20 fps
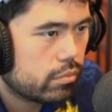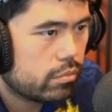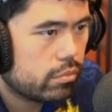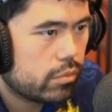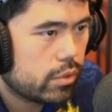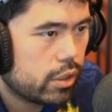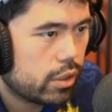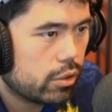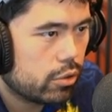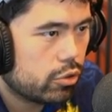
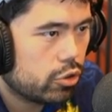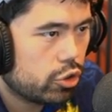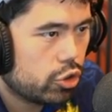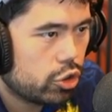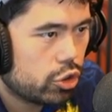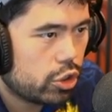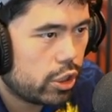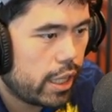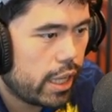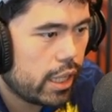I go
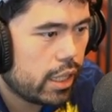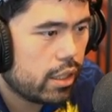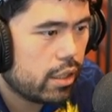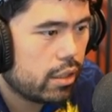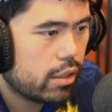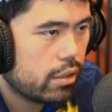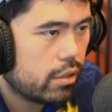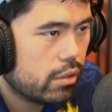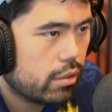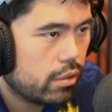check
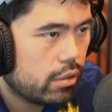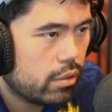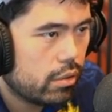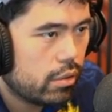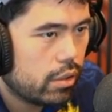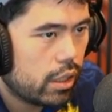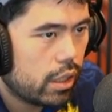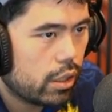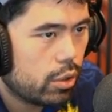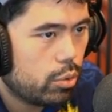
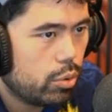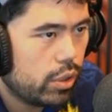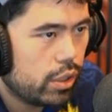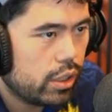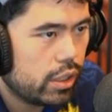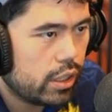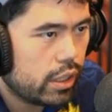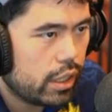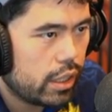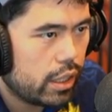and queen
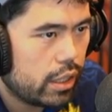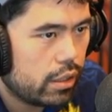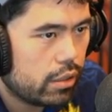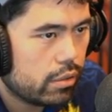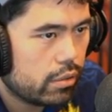d8.